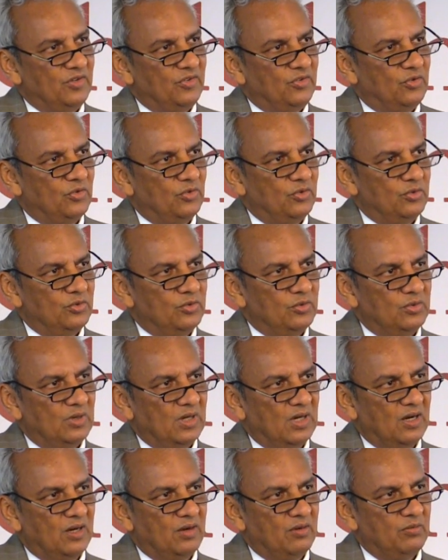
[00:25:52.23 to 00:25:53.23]

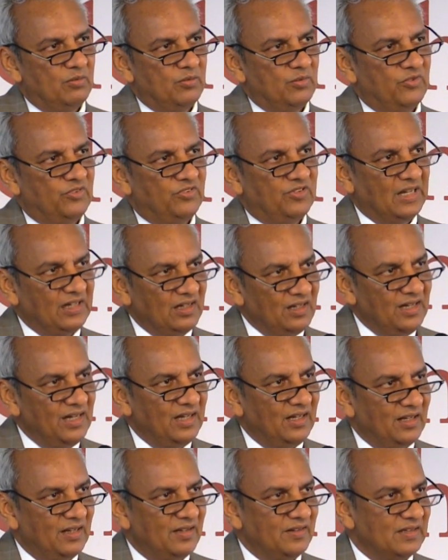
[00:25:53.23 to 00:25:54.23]
to
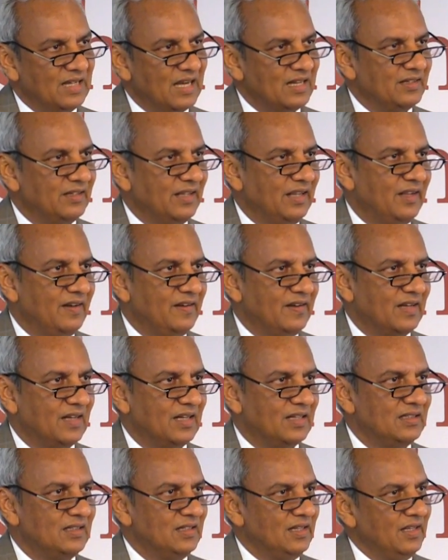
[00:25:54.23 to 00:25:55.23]
settling that
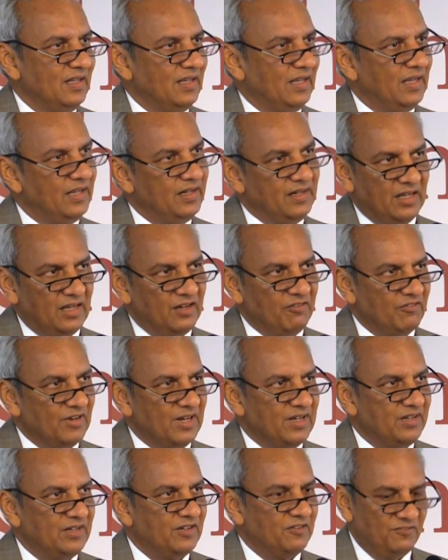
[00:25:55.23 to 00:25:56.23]
area in
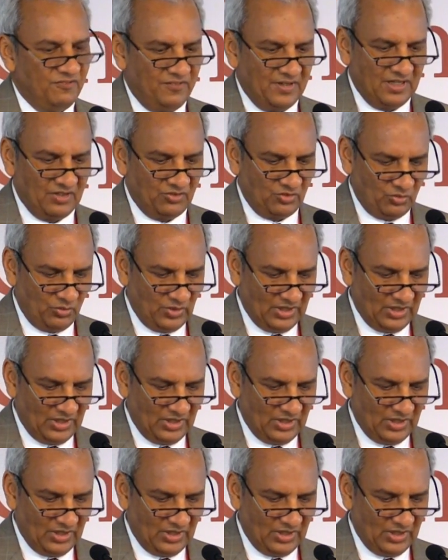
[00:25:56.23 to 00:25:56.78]
inventive ways.